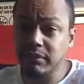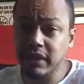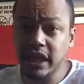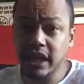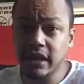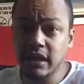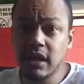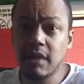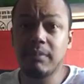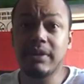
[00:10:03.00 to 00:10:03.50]

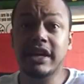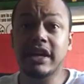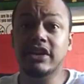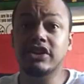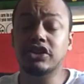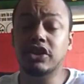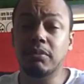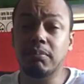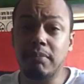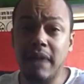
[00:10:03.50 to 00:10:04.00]
me
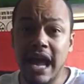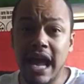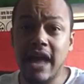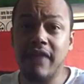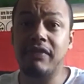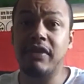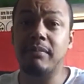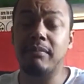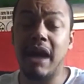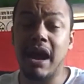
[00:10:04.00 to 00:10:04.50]
because you're
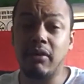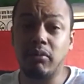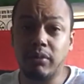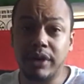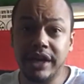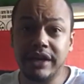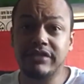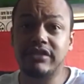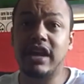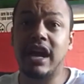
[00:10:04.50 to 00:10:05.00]
mad that my
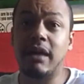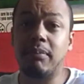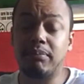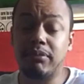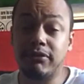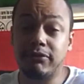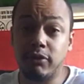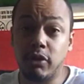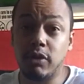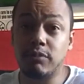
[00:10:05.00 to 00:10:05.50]
race
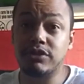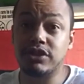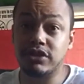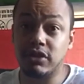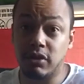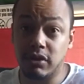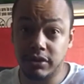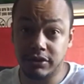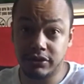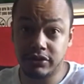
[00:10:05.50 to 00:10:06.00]
outperforms
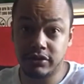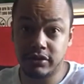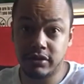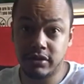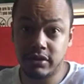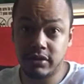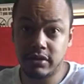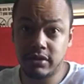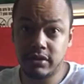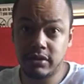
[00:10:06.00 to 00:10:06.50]
yours.
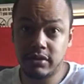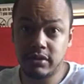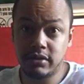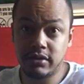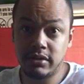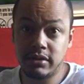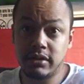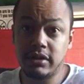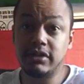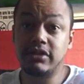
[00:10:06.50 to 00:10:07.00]

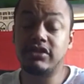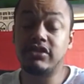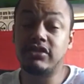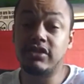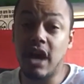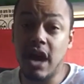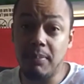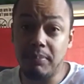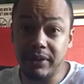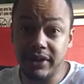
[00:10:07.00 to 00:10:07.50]

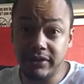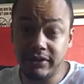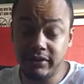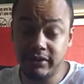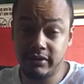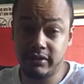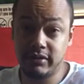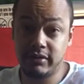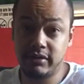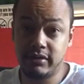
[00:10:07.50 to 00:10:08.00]
Stop it.
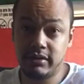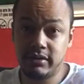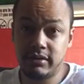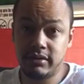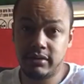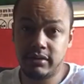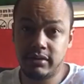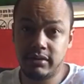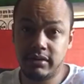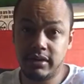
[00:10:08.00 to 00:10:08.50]

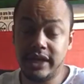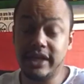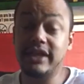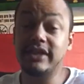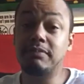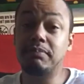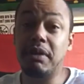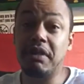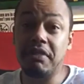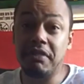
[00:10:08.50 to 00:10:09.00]
It
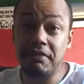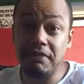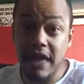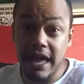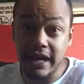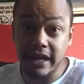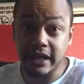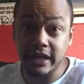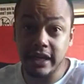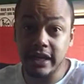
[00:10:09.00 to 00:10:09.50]
is
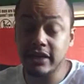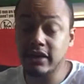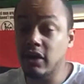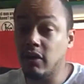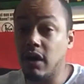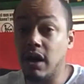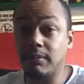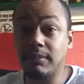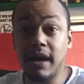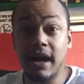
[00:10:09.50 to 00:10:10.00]
pathetic. And
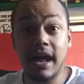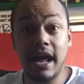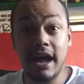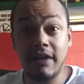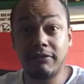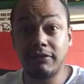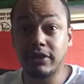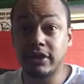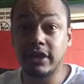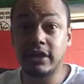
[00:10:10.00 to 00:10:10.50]
no, I'm not
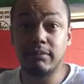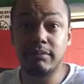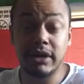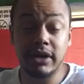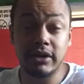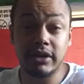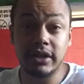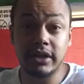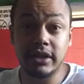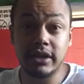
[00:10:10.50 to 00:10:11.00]
African
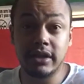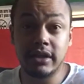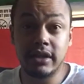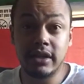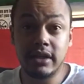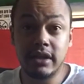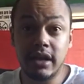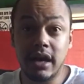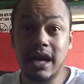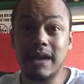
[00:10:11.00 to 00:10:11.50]
American.
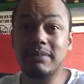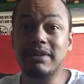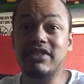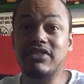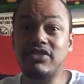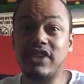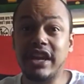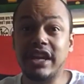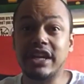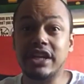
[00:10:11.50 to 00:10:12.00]
I am a
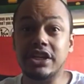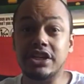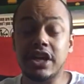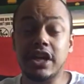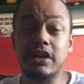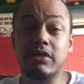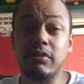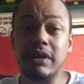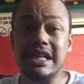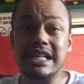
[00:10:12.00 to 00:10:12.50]
second
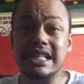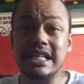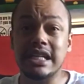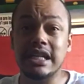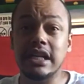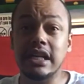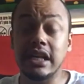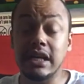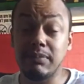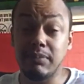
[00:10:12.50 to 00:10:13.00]

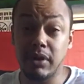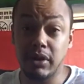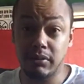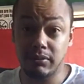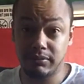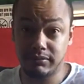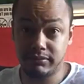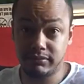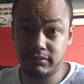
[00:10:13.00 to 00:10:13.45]
generation Igbo.